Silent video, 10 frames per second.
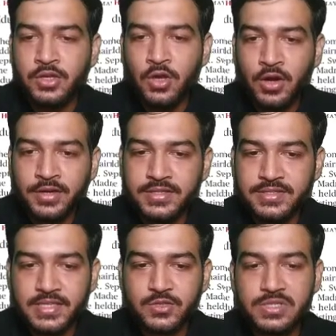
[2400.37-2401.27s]

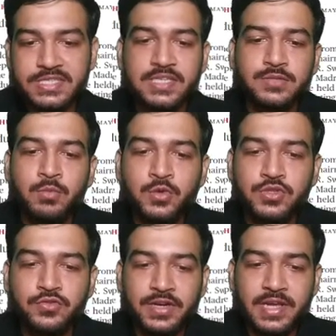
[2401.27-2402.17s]
non-consensual sex,
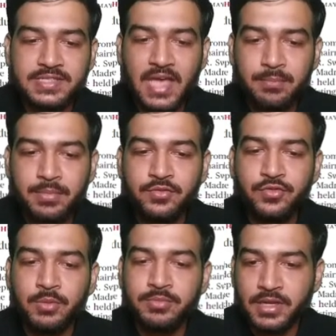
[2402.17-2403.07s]
most of it has happened
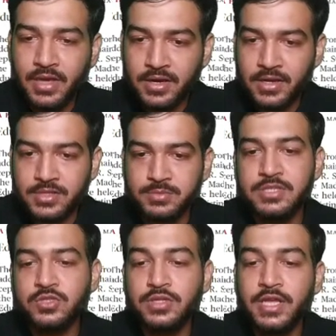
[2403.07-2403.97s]
from their current
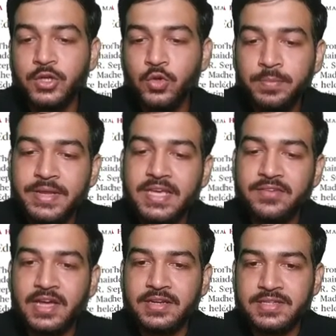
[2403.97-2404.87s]
husband. So they do
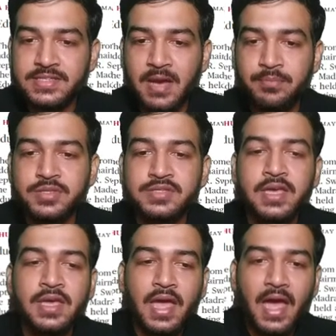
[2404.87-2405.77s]
believe that this happens.
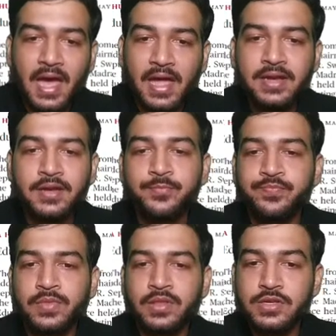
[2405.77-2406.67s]
And
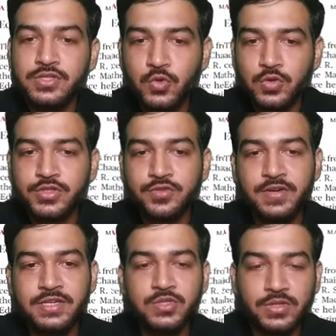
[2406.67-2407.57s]
the source of
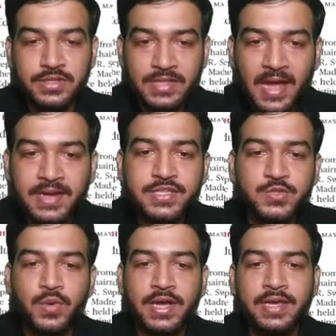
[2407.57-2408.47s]
it, so that
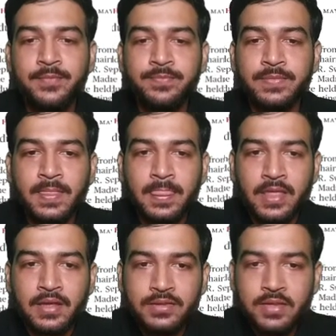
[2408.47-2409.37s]
is why
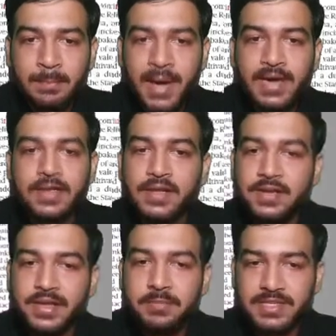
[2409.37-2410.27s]
the marital
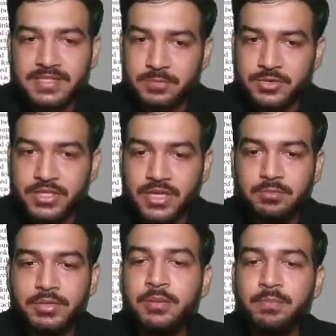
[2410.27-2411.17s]
rape exception
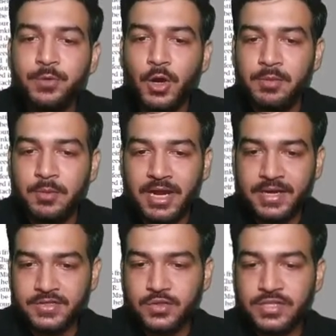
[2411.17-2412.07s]
can be
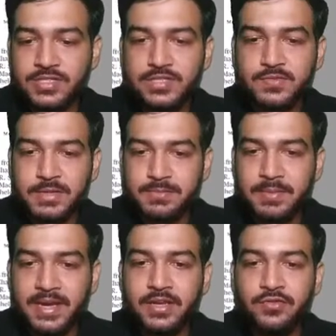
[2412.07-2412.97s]
problematic. So this is
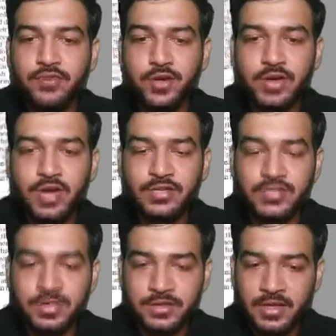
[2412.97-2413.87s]
perspective for a
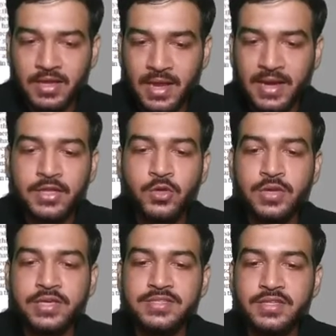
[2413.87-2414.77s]
larger end,
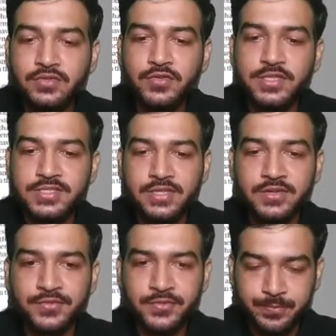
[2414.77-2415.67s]
because sirf aur sirf